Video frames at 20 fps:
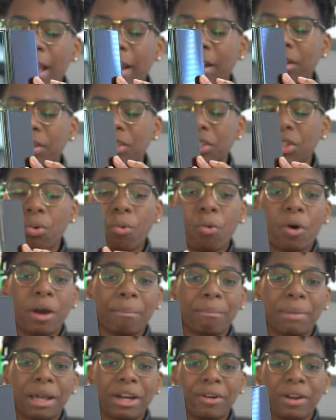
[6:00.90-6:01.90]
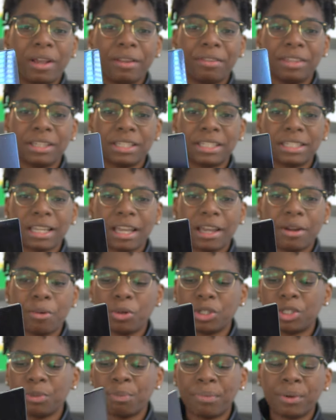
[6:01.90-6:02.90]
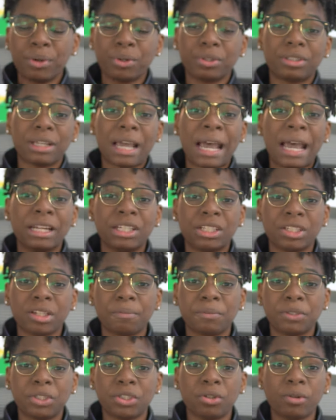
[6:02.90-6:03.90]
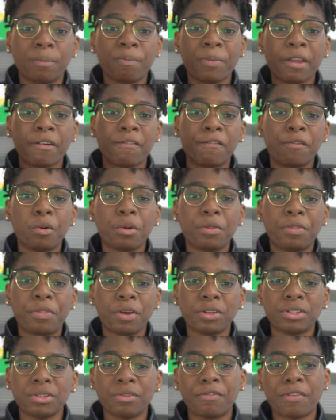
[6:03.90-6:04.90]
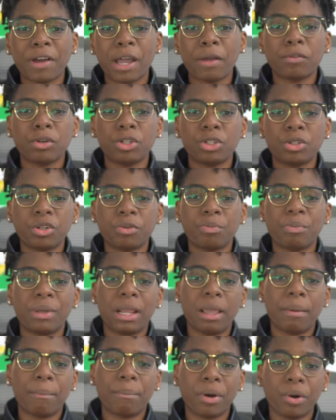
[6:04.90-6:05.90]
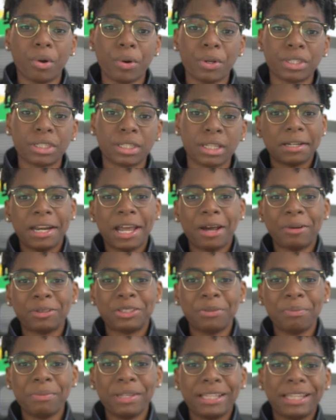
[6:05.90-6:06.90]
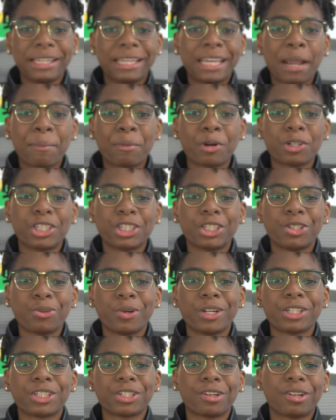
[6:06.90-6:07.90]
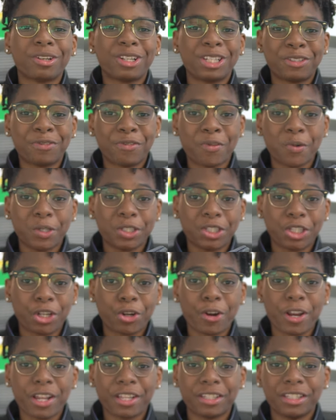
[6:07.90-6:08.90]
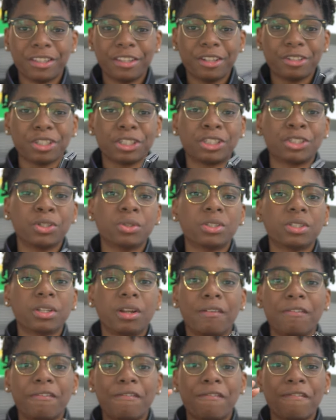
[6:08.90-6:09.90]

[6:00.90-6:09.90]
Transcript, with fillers: and also one battery on this side which both adds up to 4500 milliamp hours now to me the camera situation on this phone is crazy there's a total of